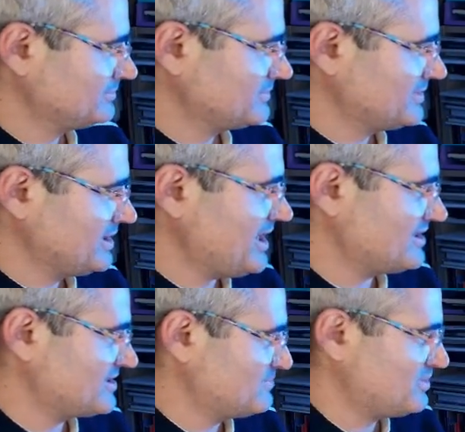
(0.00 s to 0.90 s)

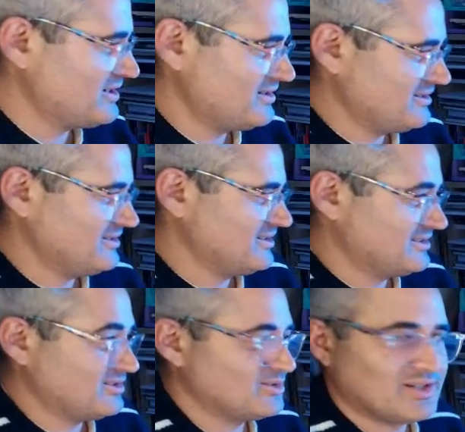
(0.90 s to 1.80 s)
Yes,
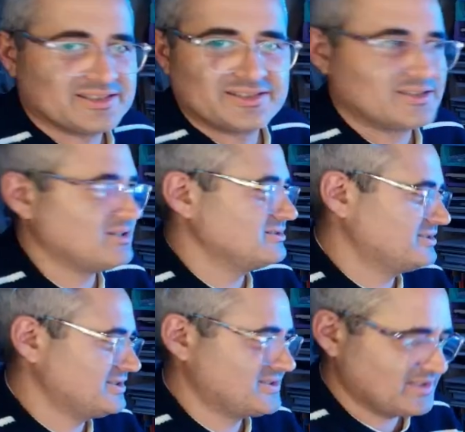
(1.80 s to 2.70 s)
congrats Nicole,
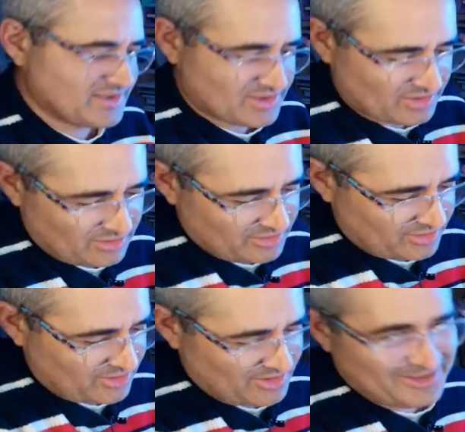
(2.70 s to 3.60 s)
this is
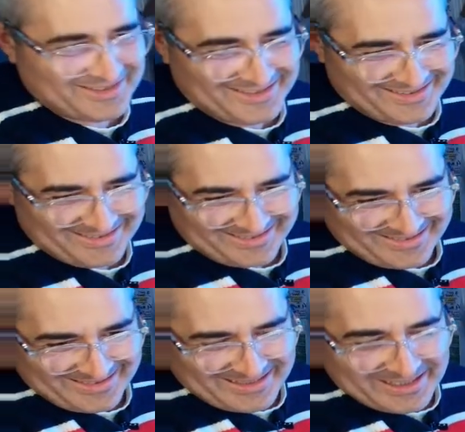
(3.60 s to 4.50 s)
Tortoro.
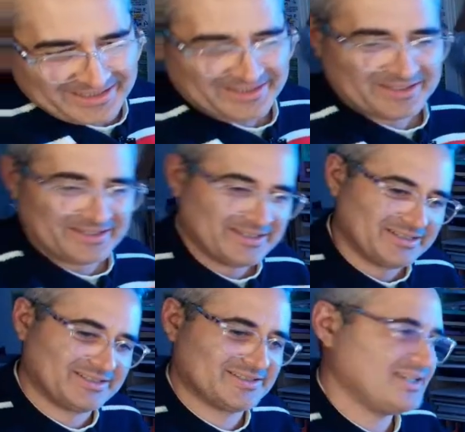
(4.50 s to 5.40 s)

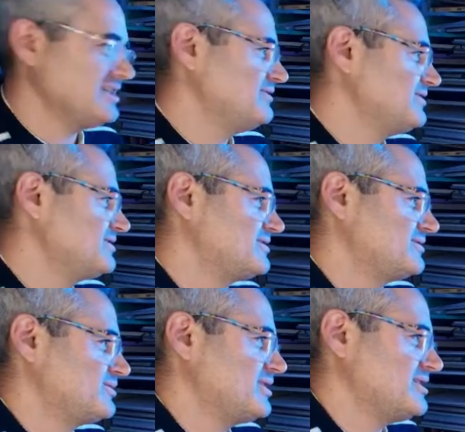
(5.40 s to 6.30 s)
Because I have it
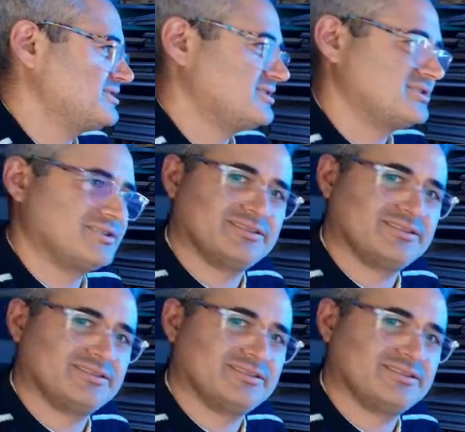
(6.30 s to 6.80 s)
right here.